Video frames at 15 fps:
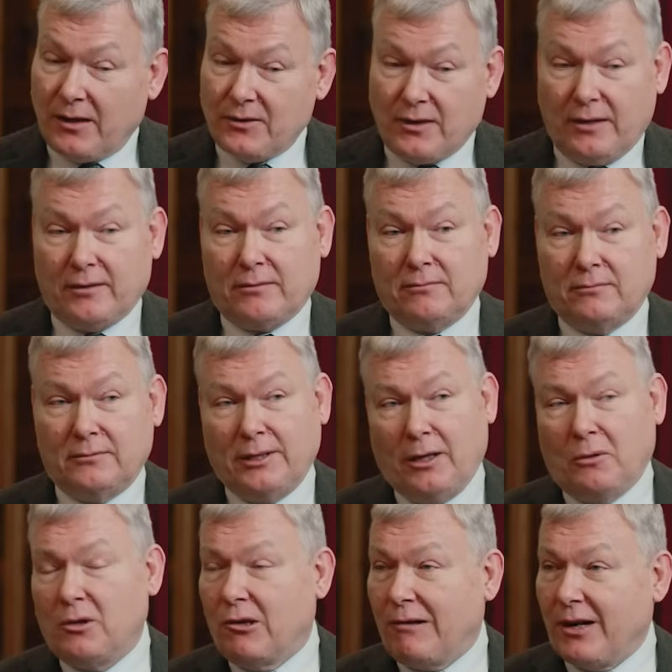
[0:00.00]
and said,
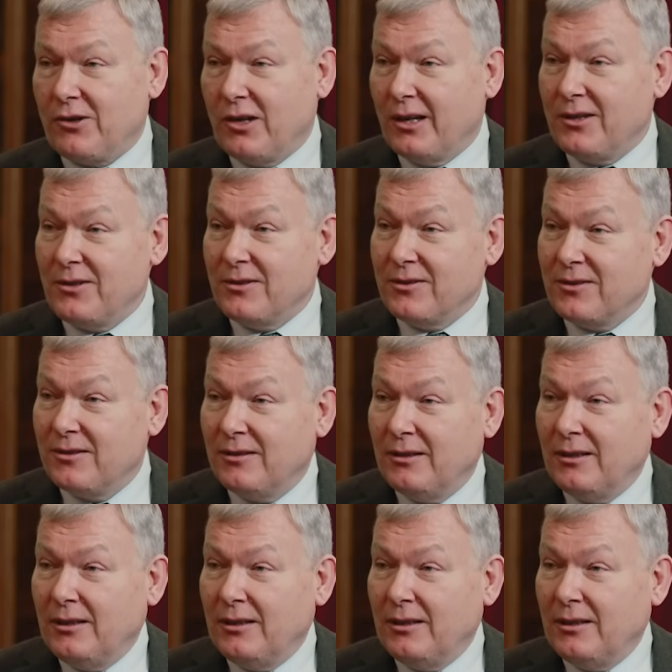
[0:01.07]
congratulations,